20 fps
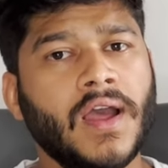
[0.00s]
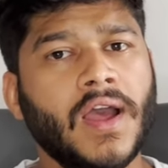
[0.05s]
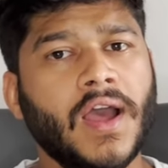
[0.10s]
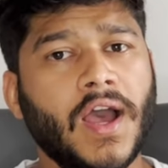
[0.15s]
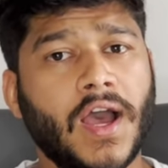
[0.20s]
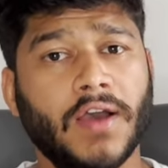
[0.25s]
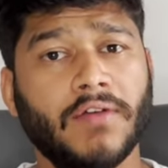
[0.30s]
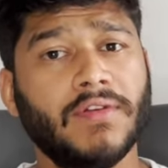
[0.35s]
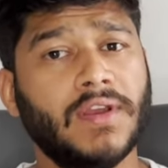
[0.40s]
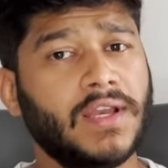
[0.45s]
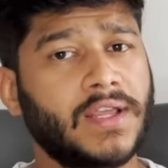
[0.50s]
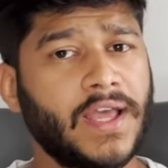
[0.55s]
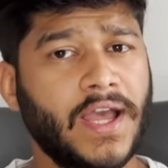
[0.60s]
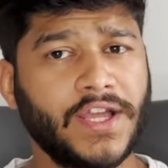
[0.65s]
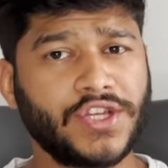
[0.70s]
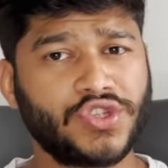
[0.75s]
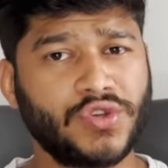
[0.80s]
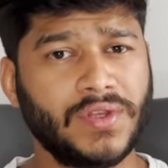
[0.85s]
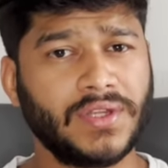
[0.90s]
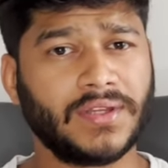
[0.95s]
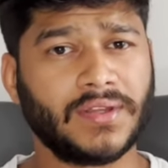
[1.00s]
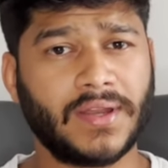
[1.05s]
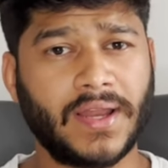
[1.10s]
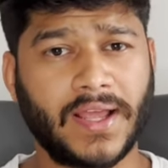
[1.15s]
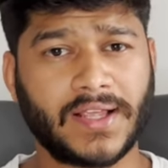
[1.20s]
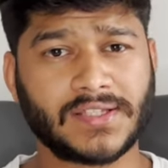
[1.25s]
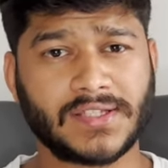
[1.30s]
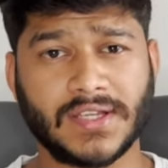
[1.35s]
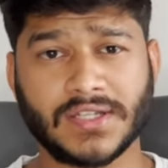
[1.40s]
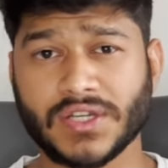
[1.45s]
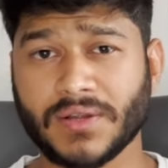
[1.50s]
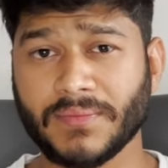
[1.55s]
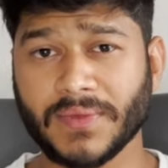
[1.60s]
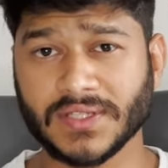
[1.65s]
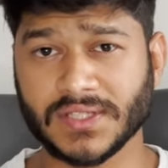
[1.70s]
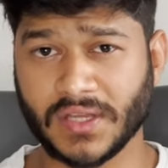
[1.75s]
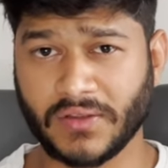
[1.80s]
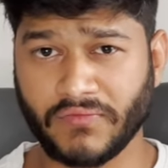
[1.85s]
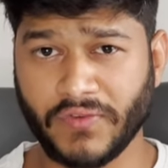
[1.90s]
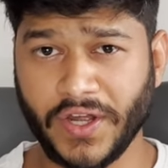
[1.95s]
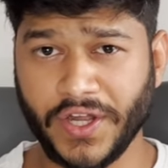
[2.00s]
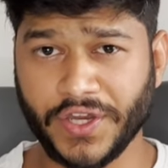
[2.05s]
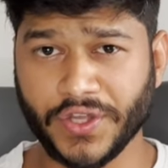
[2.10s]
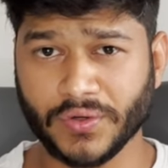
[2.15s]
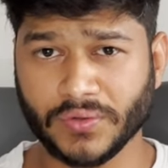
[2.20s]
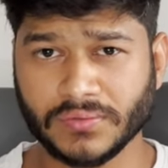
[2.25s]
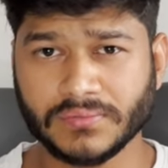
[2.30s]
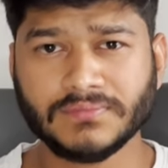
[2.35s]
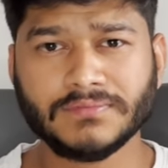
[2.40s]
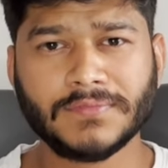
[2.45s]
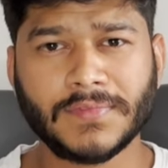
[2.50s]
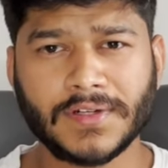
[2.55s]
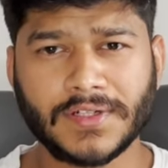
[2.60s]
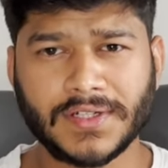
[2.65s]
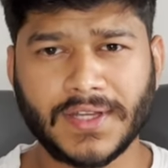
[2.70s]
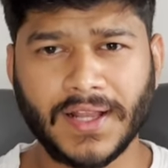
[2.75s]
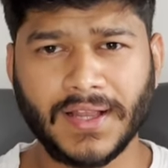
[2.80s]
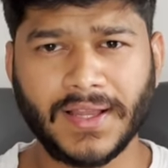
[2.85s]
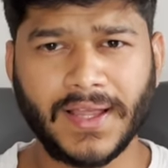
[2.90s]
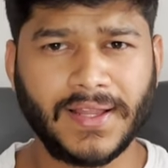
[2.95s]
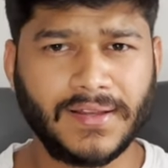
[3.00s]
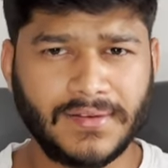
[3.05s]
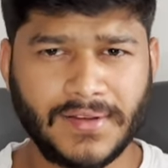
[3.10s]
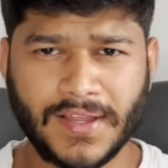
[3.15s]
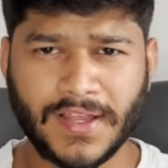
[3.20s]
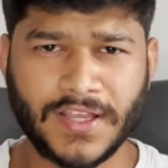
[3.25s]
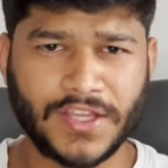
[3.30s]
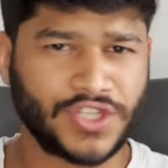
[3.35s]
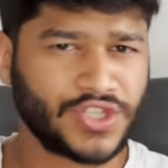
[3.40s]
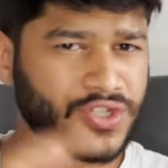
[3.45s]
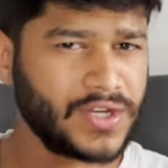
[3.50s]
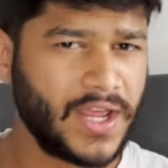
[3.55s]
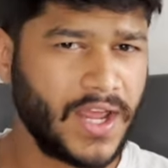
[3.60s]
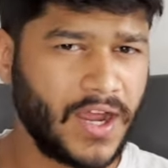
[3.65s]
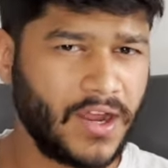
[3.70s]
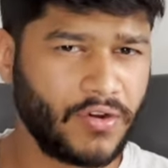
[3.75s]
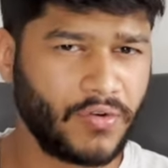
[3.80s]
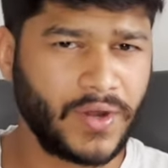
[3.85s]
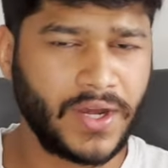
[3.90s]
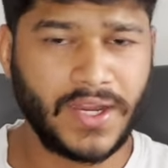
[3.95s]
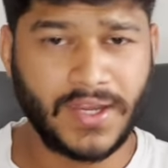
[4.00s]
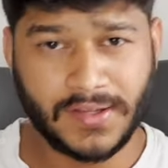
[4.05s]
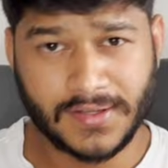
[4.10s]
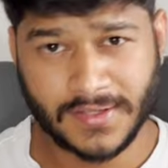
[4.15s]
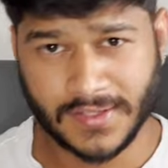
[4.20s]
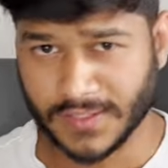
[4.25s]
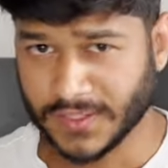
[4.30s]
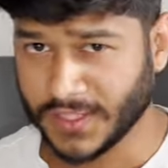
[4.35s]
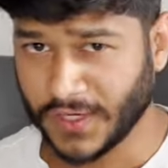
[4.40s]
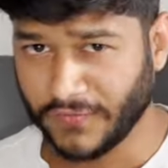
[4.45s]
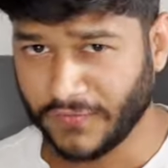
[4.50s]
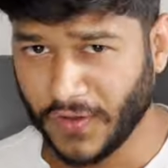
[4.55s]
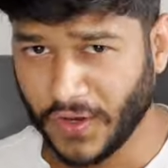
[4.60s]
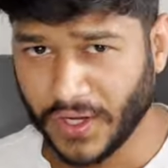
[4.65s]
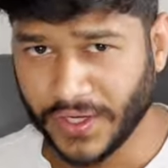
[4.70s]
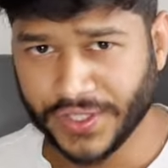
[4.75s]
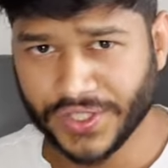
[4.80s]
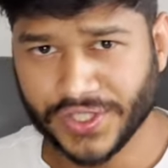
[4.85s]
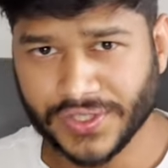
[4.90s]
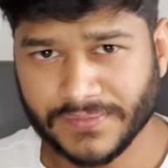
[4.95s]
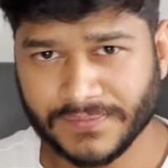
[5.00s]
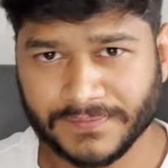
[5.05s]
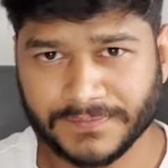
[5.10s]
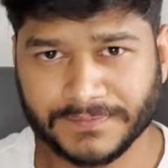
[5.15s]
I will catch you in the next such amazing video. Till then, stay hungry, stay foolish.